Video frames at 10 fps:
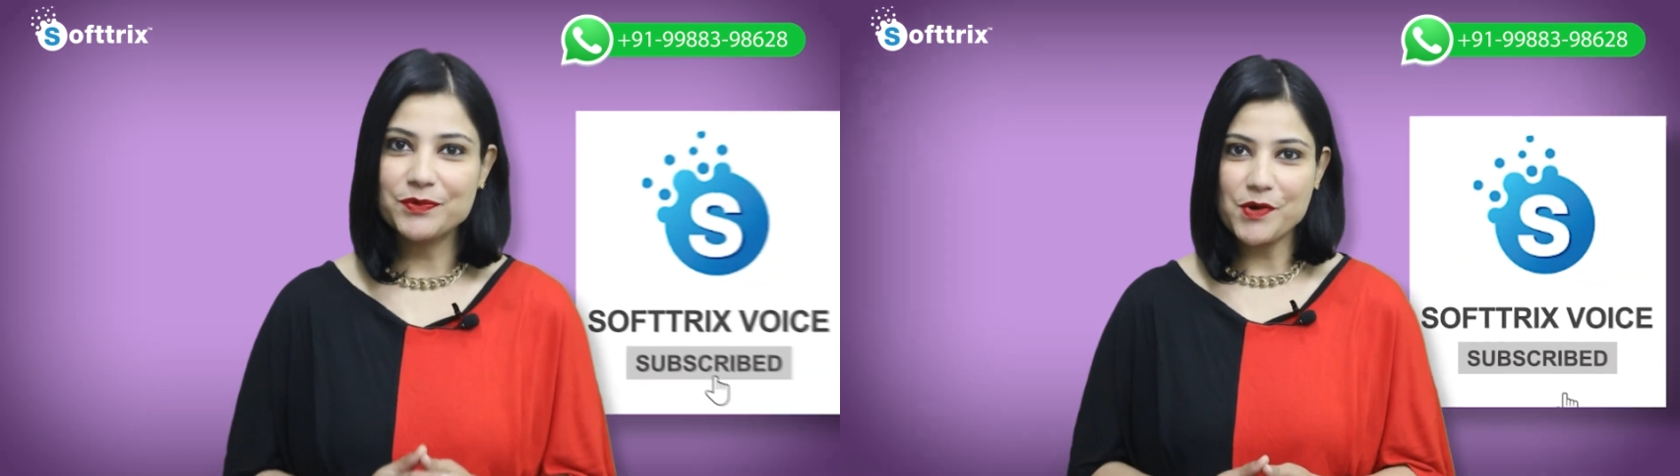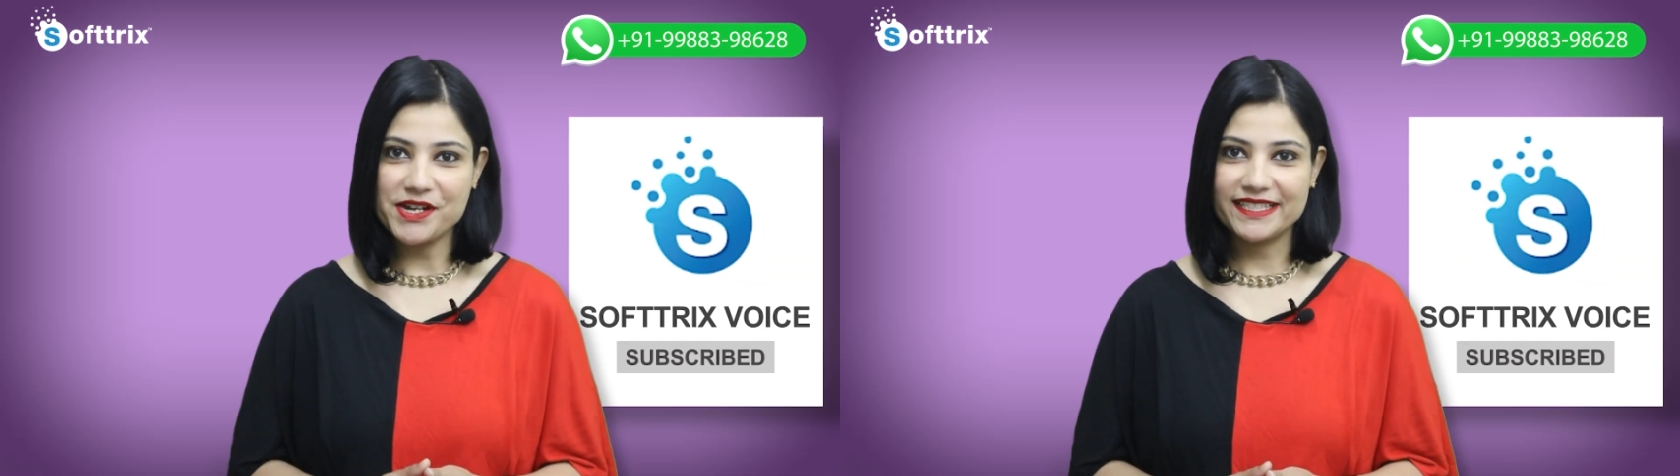
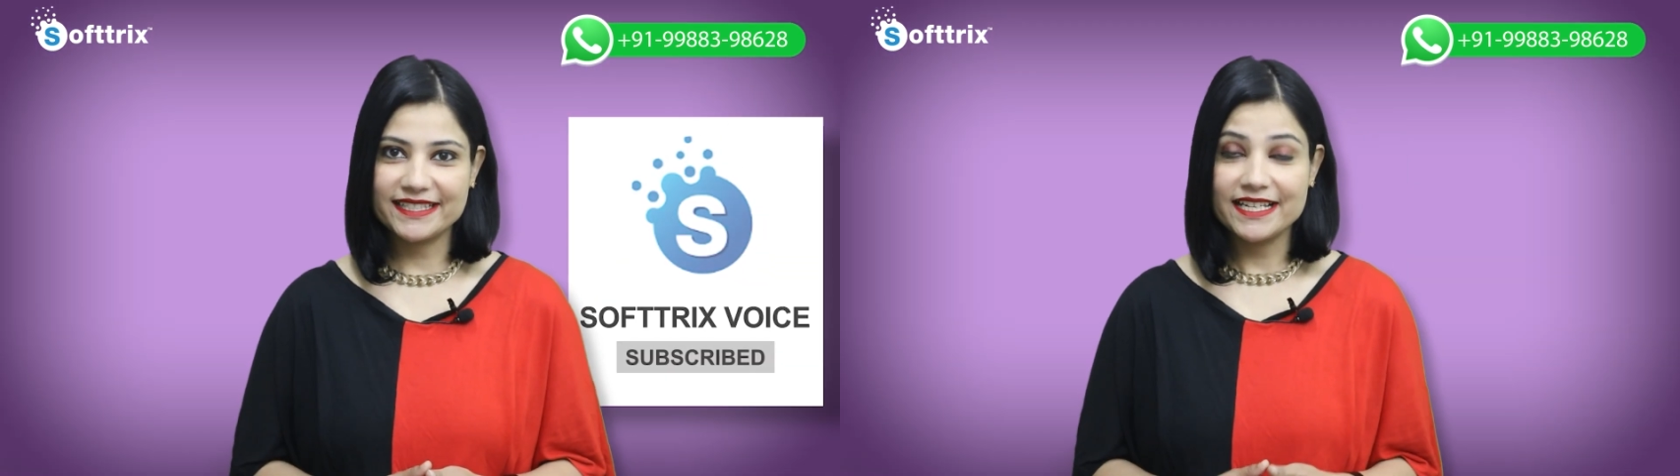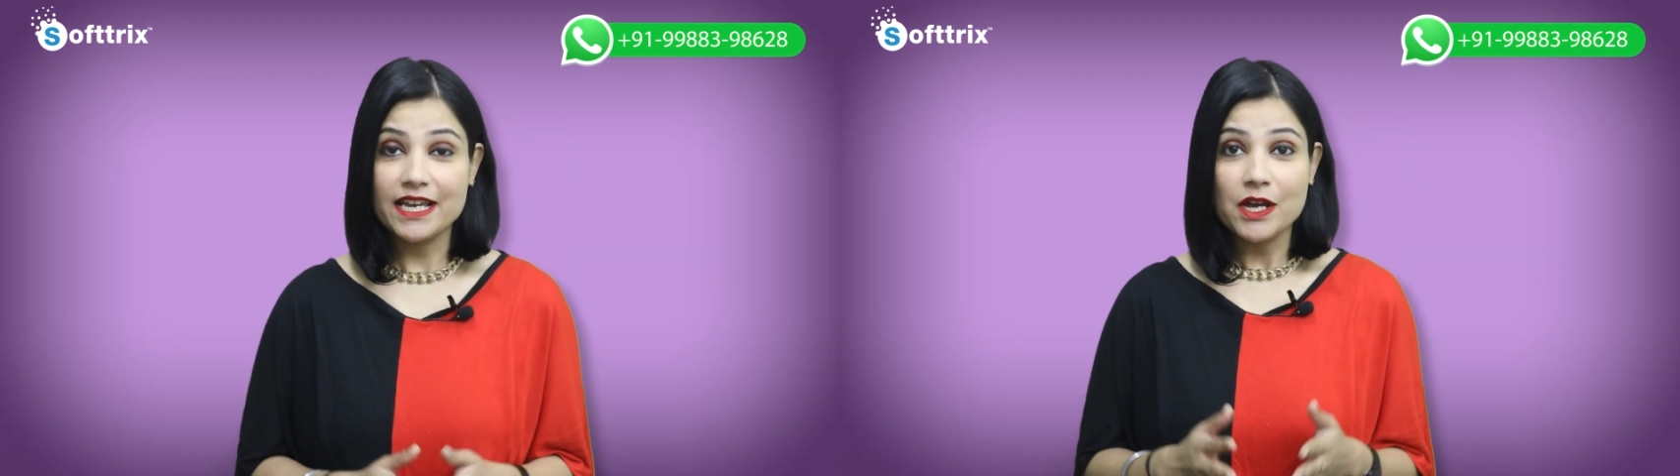Voice,
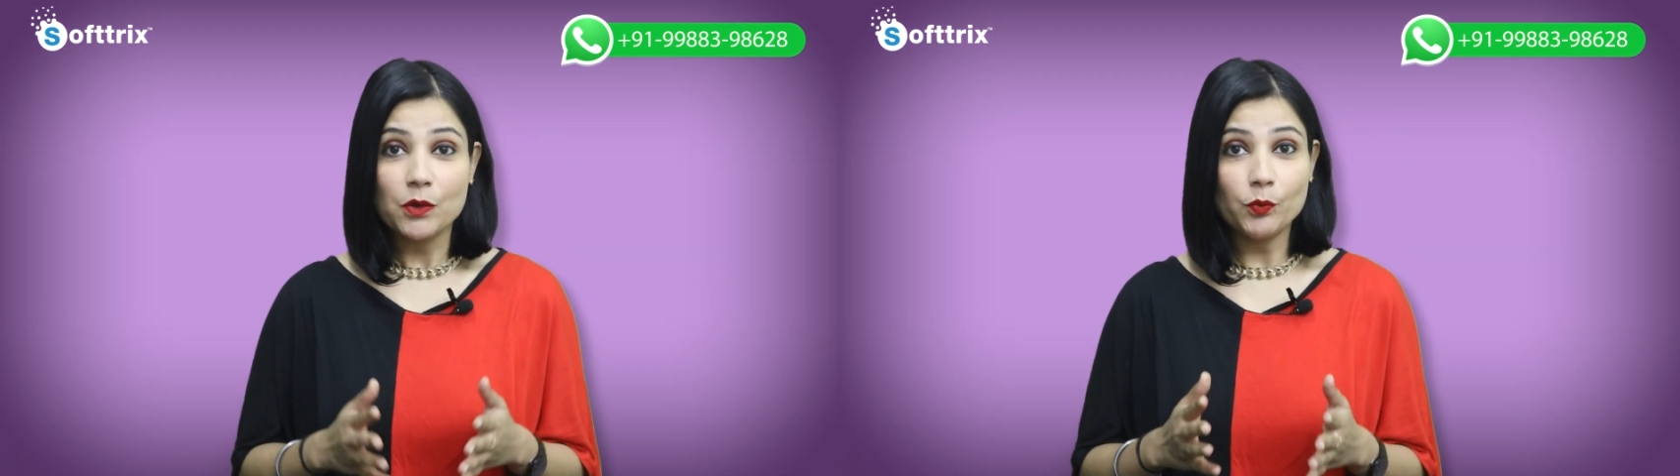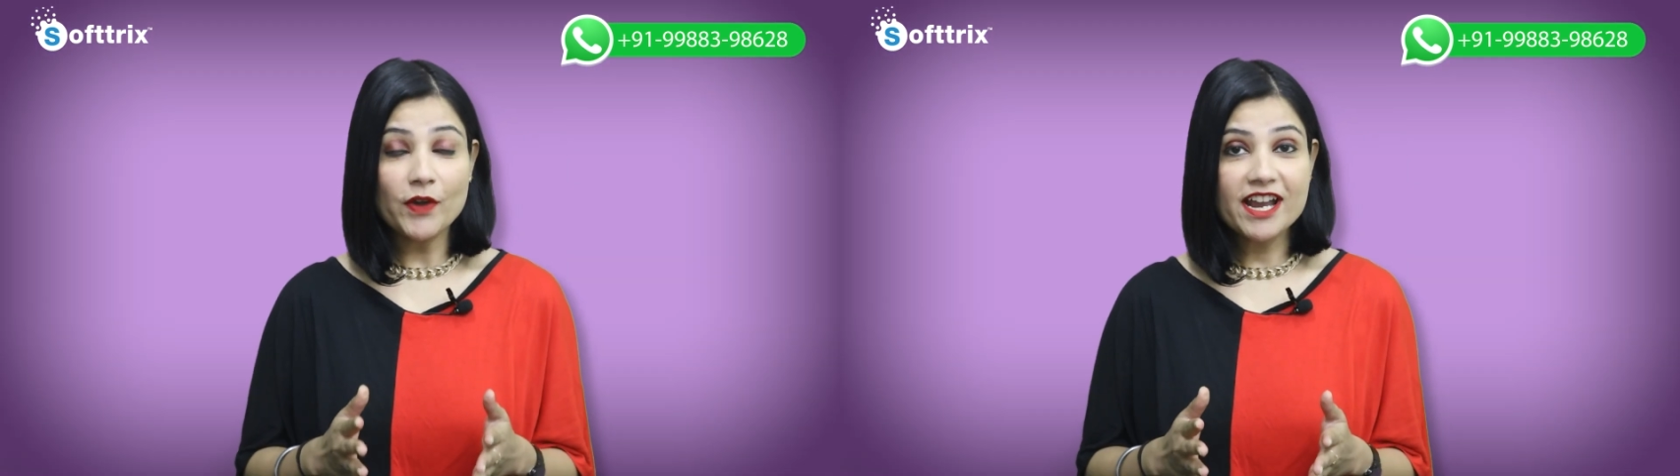
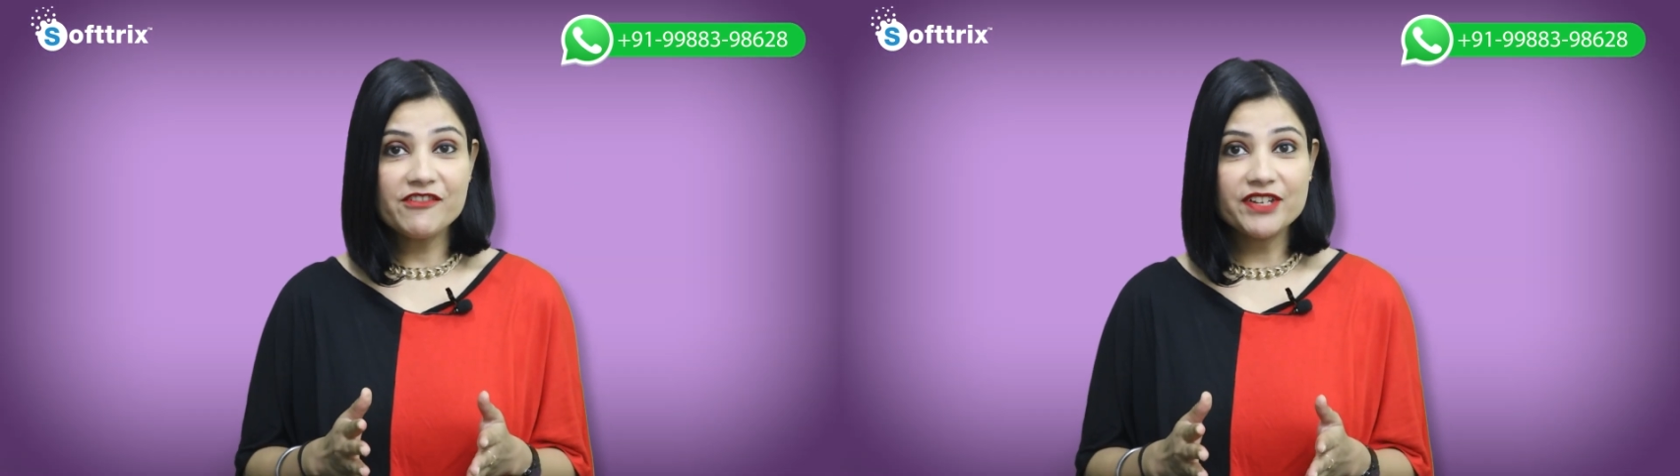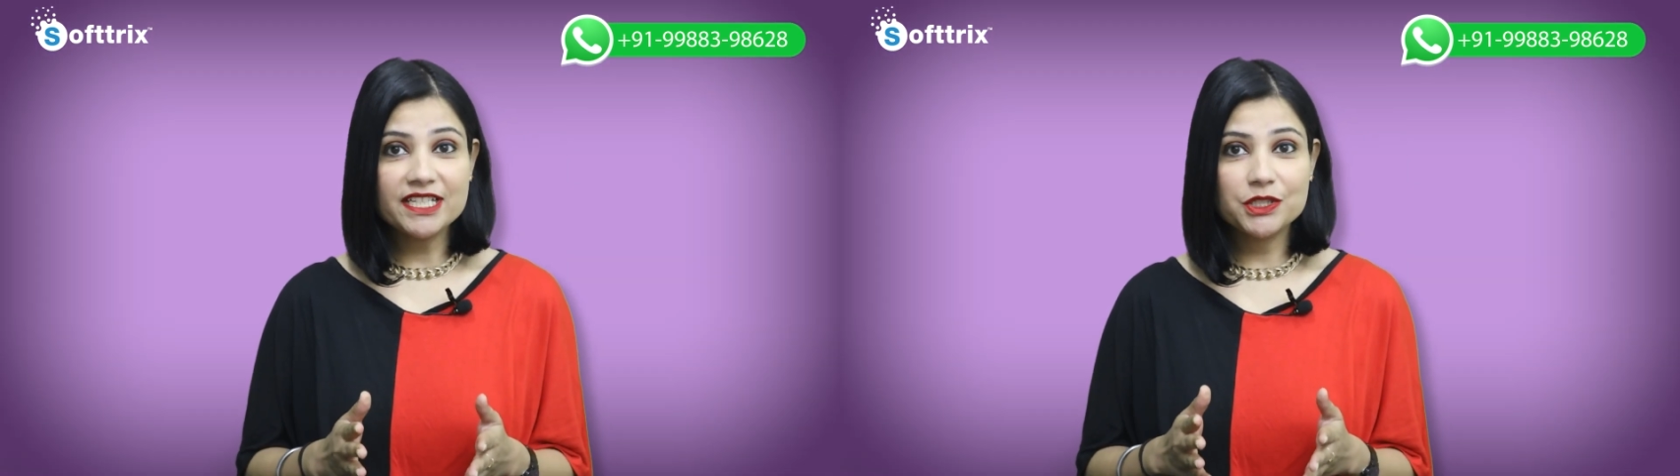
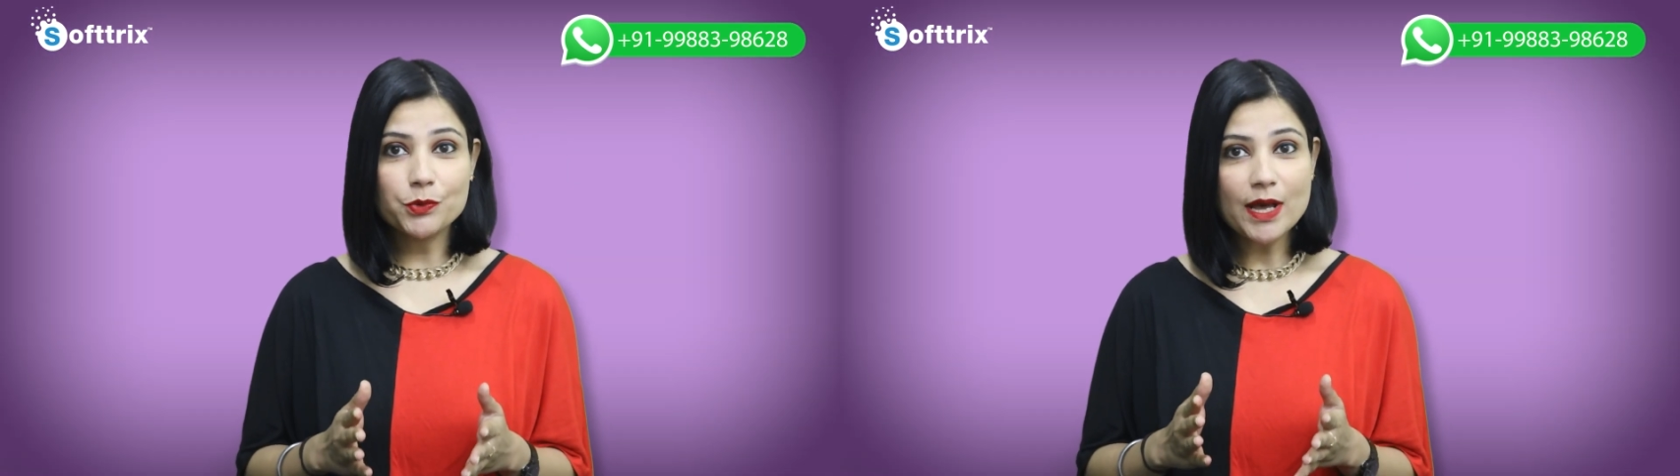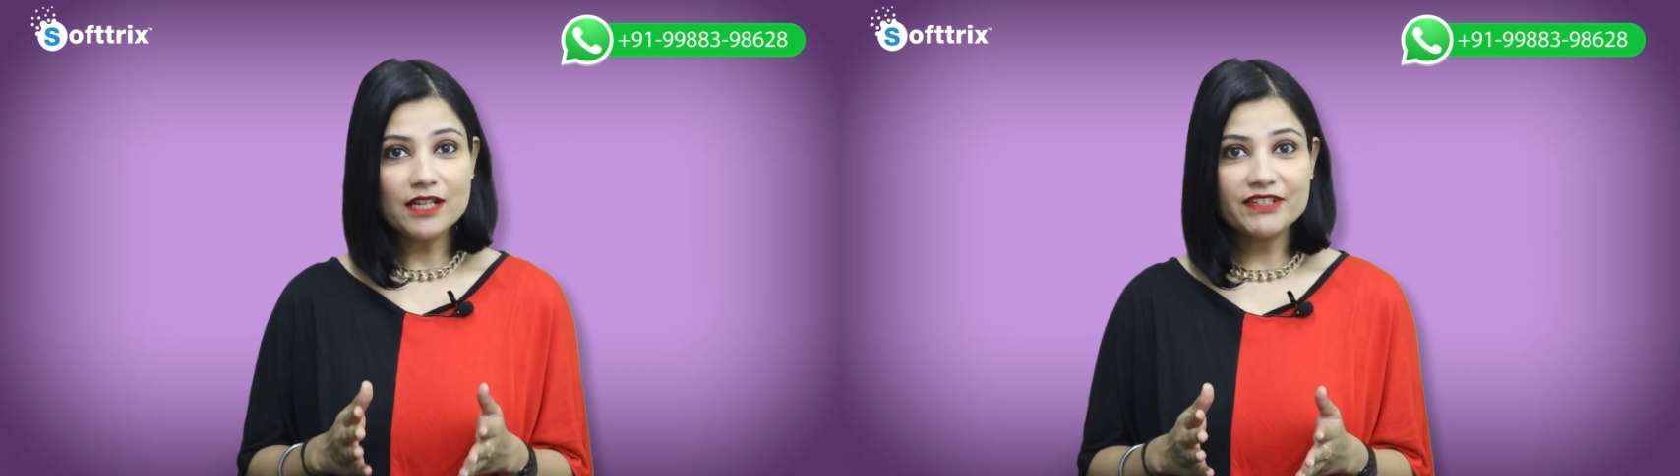where we
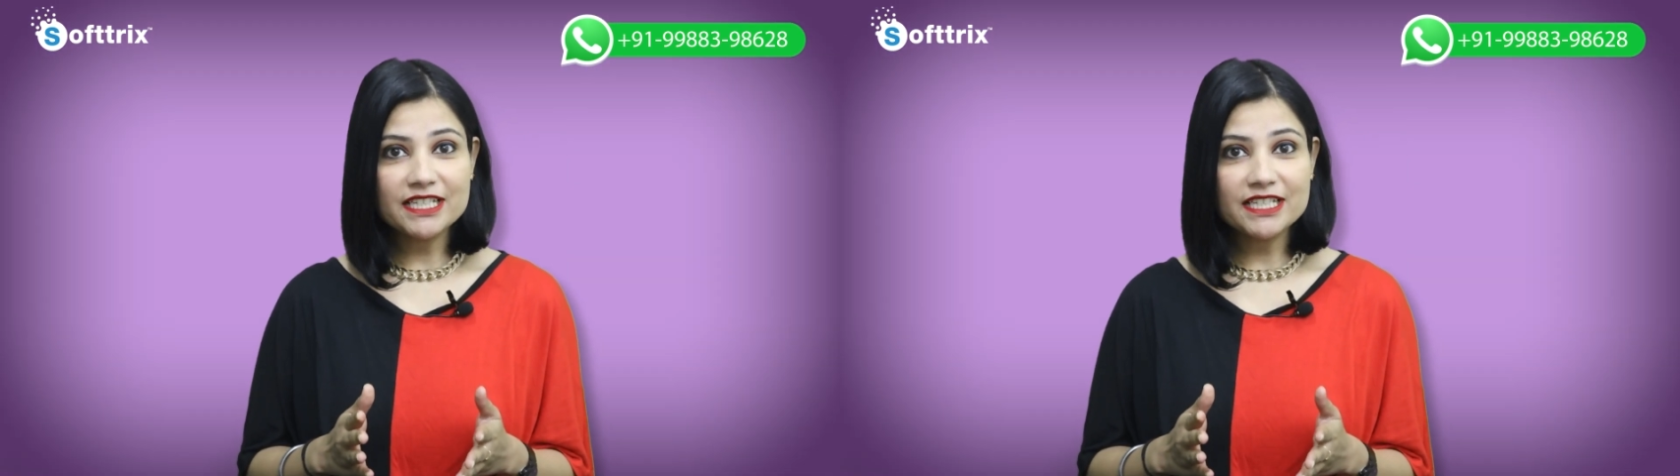delve